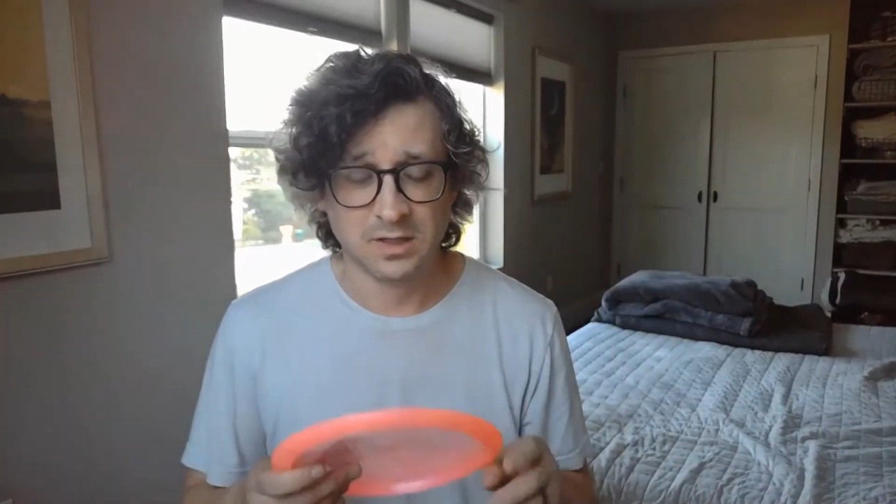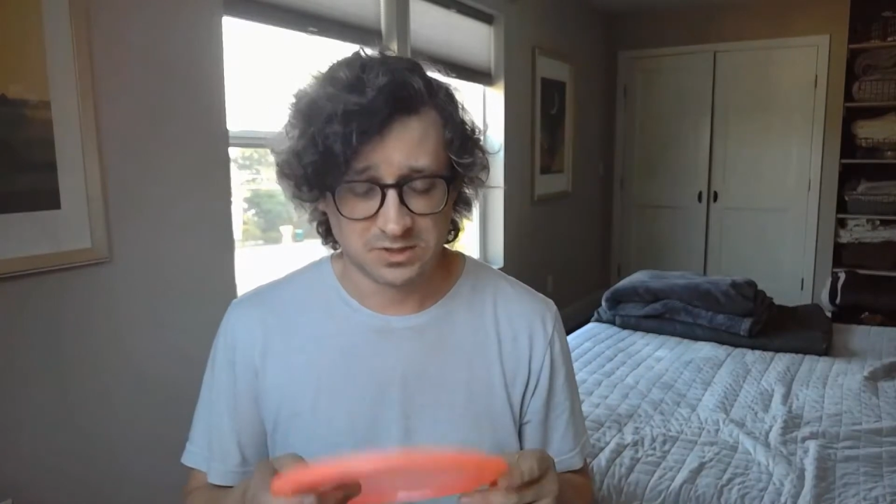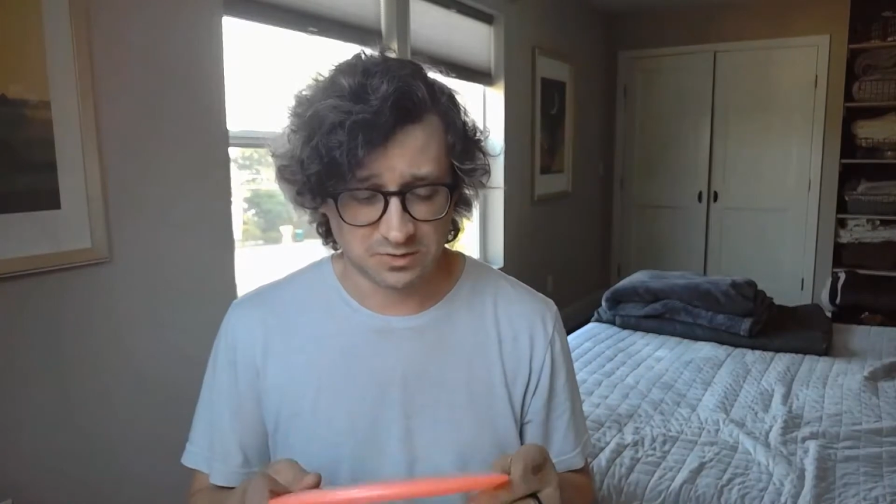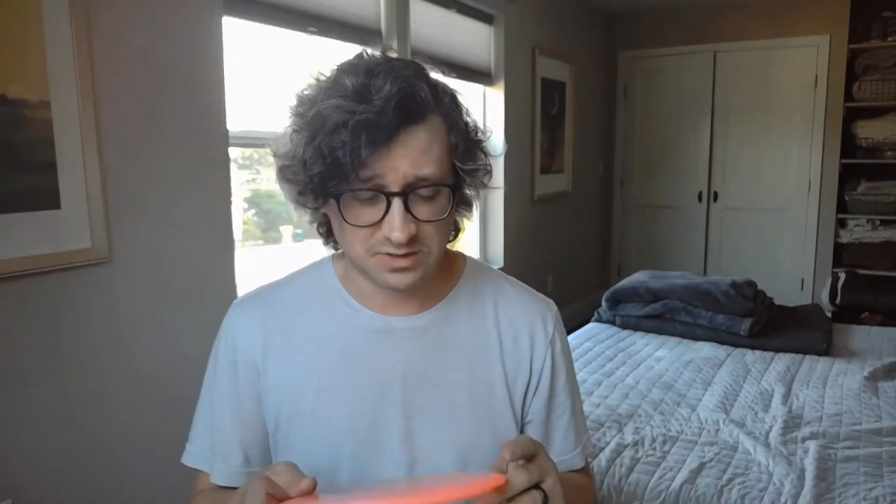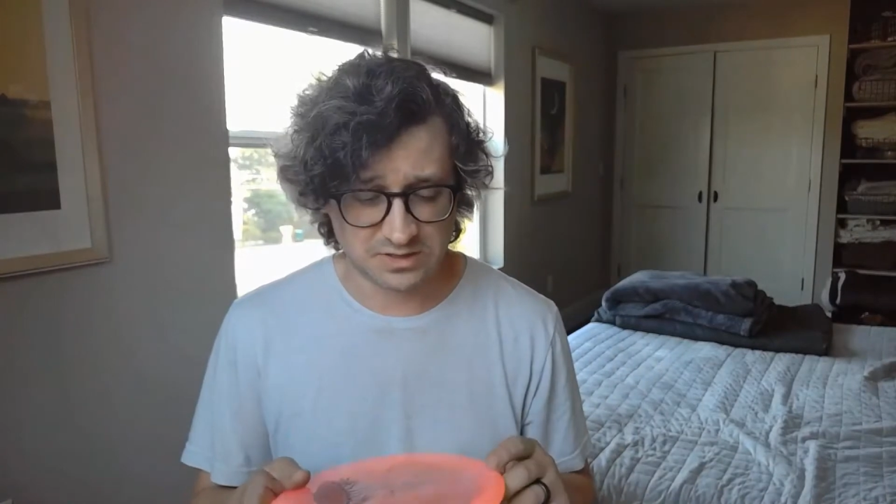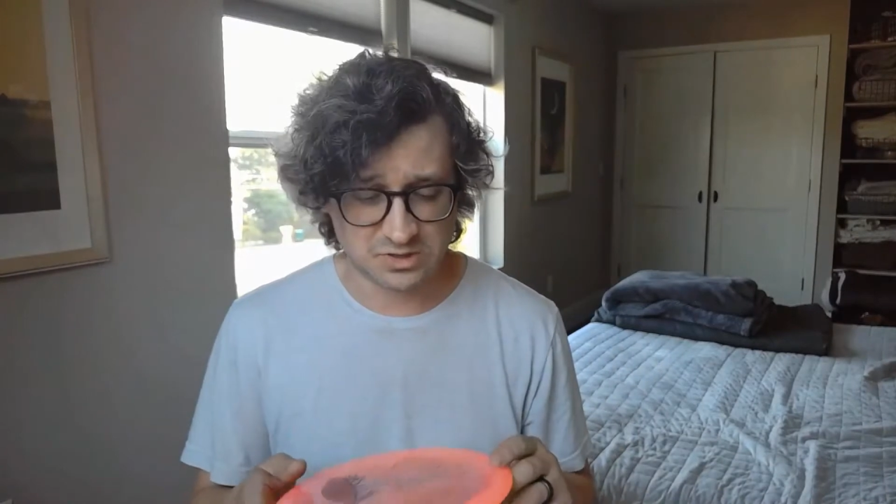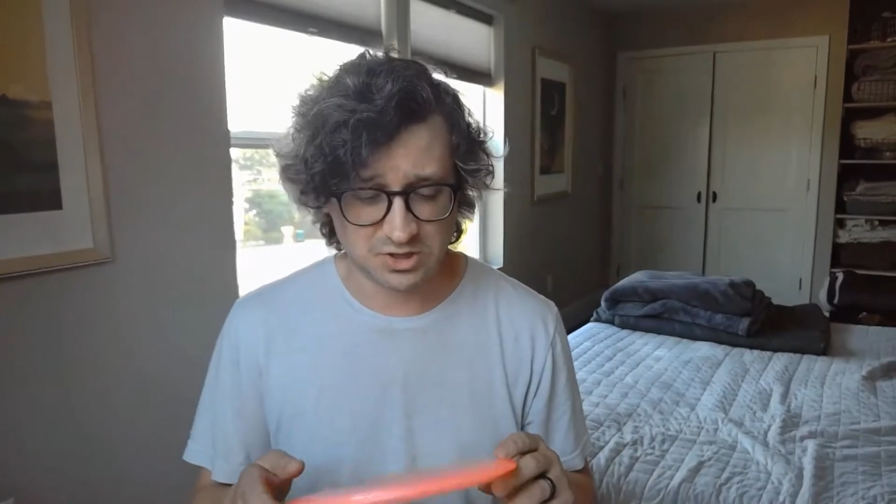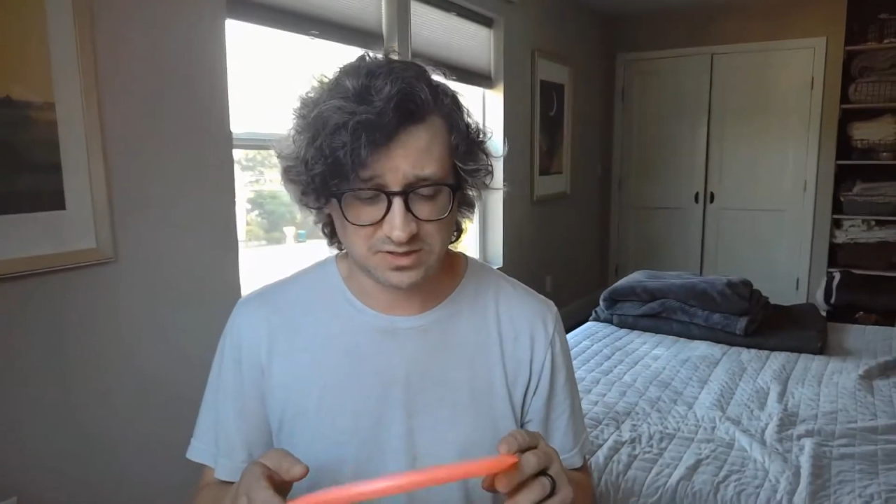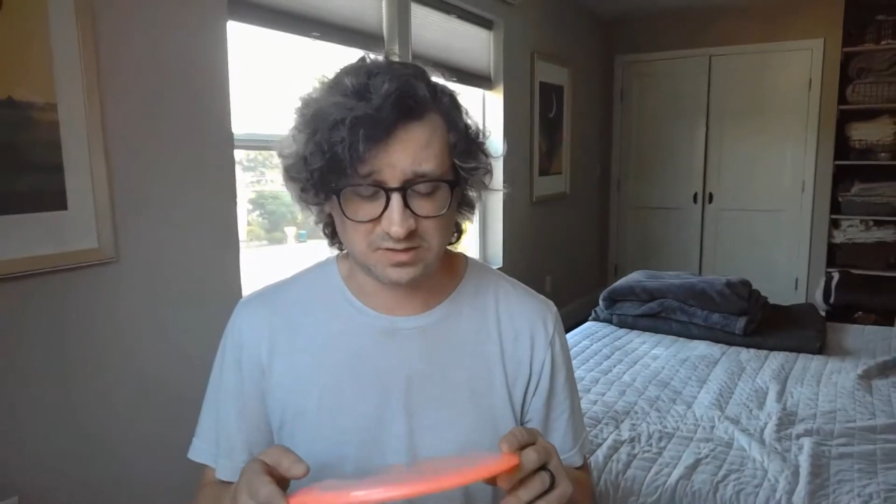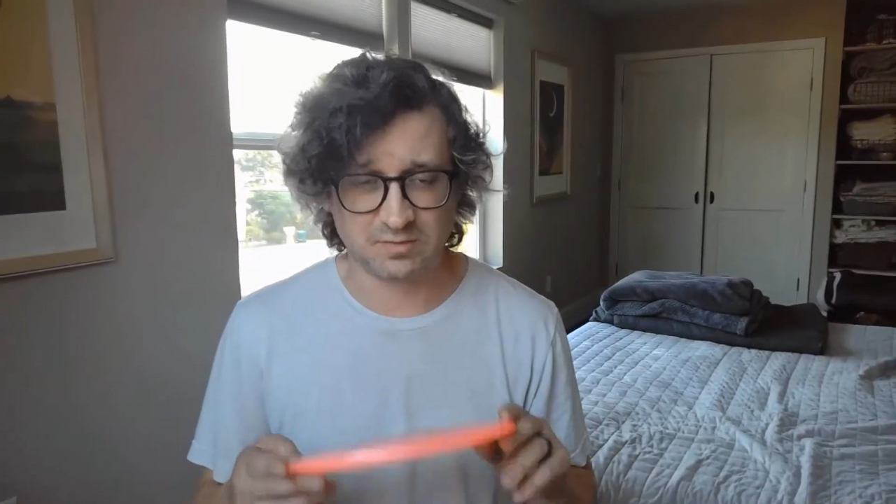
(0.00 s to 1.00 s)
So this is
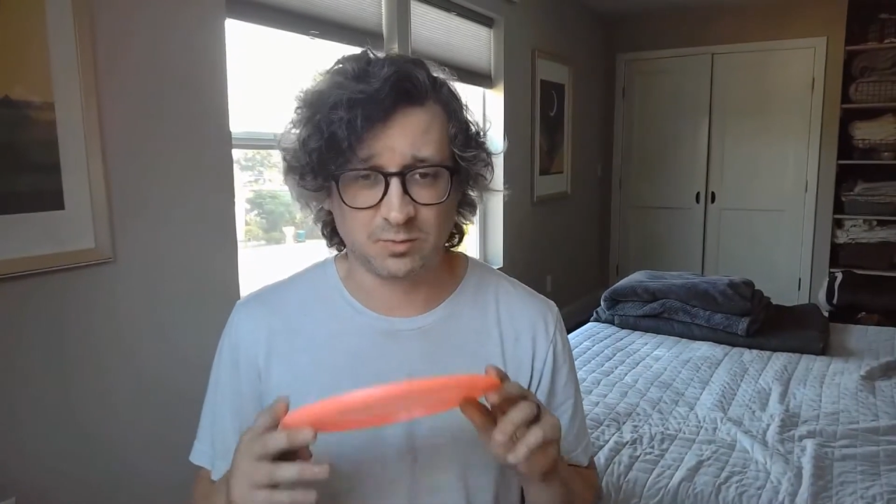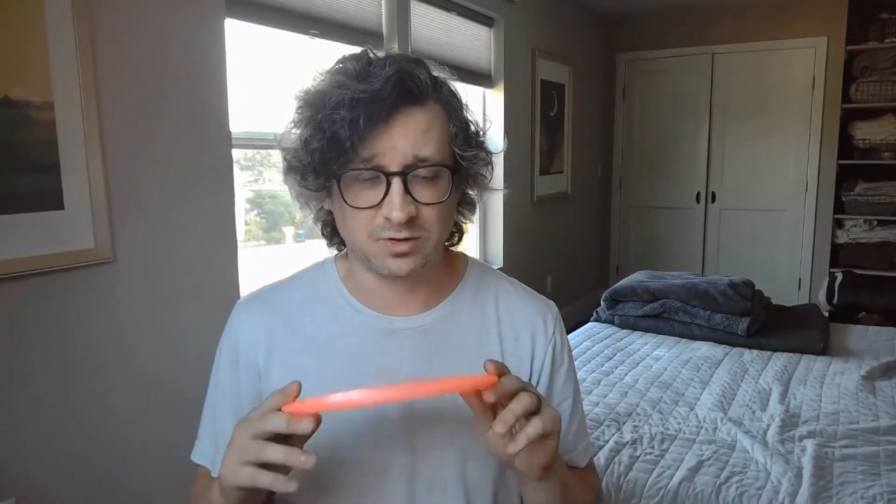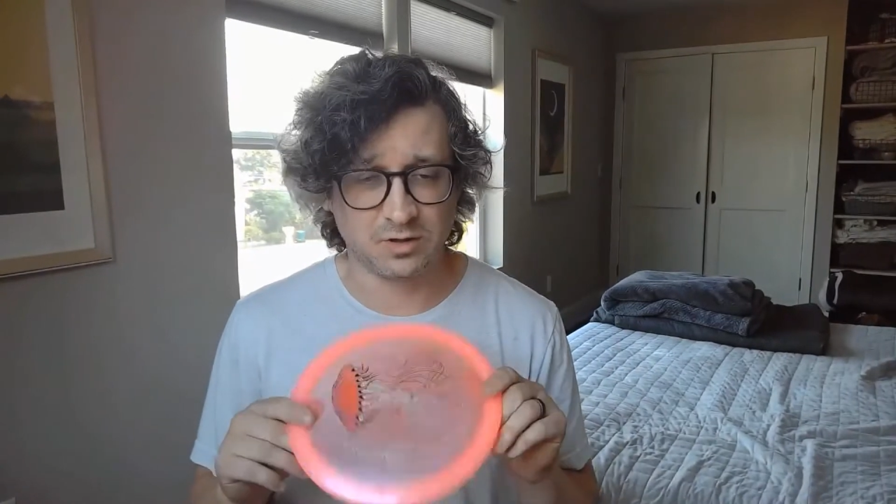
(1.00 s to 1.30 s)
just something with